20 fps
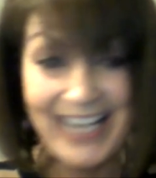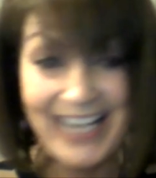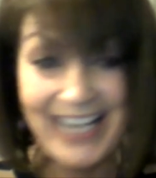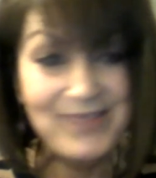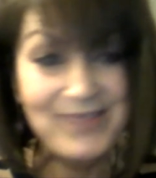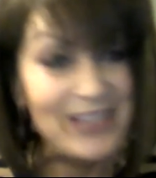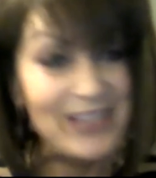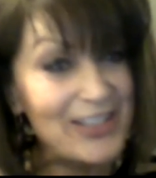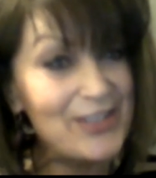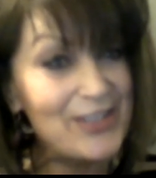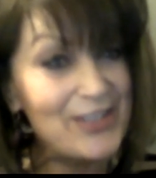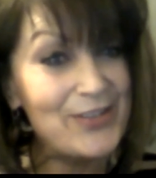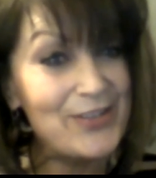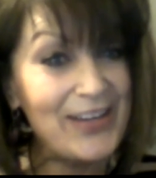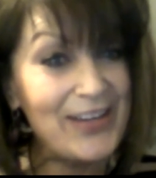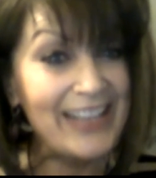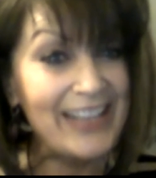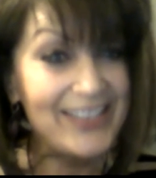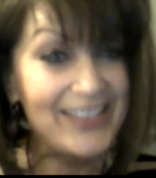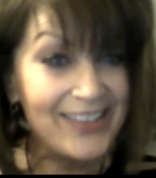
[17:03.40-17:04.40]

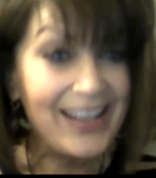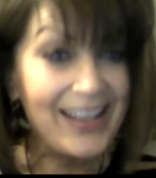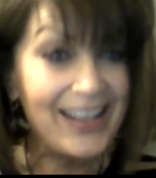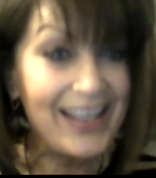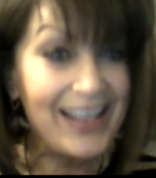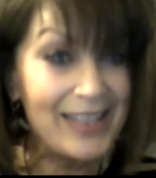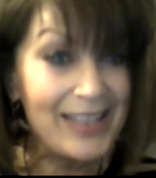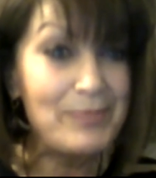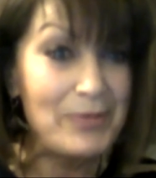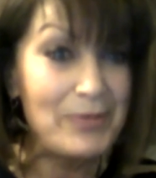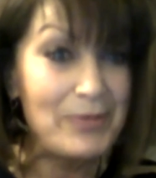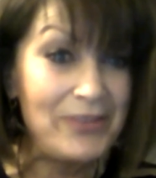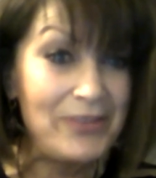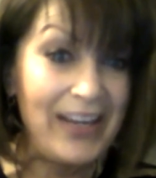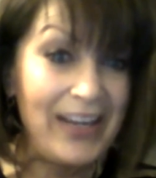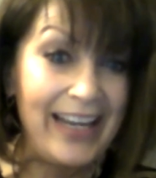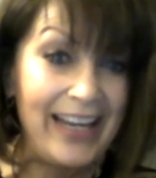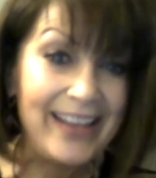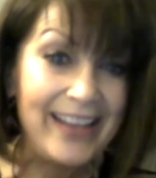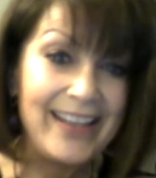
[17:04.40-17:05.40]
I took that leap of
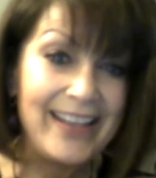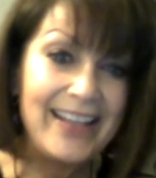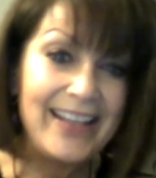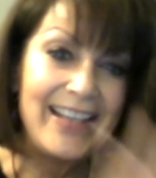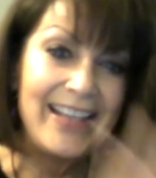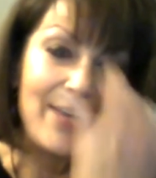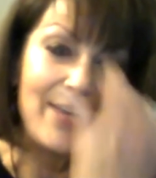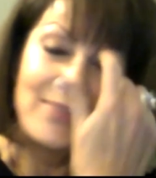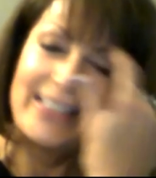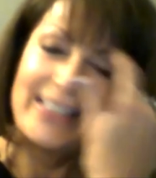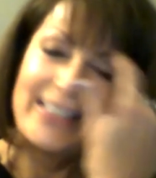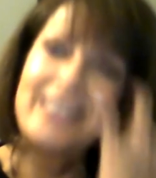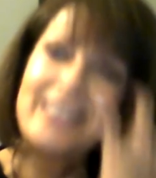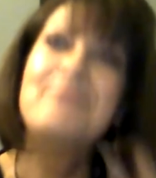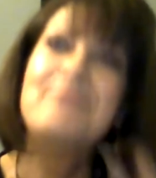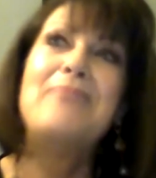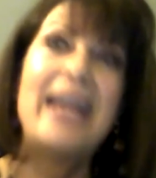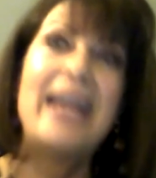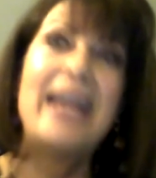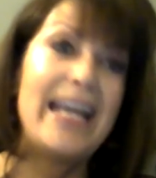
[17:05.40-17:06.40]
faith. That was
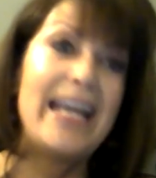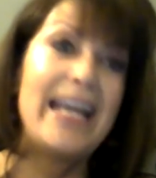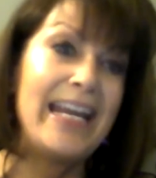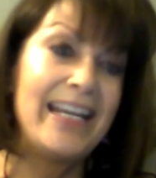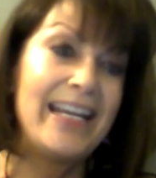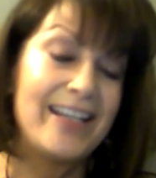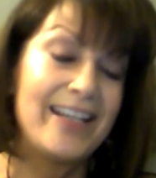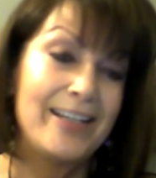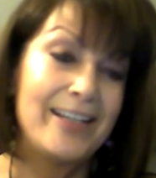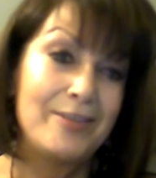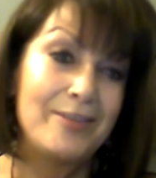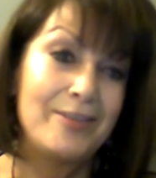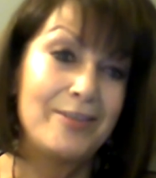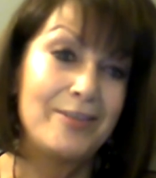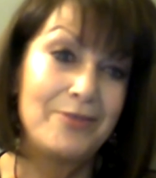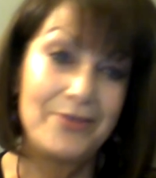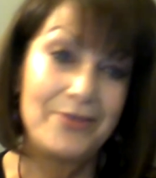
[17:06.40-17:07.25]
in May of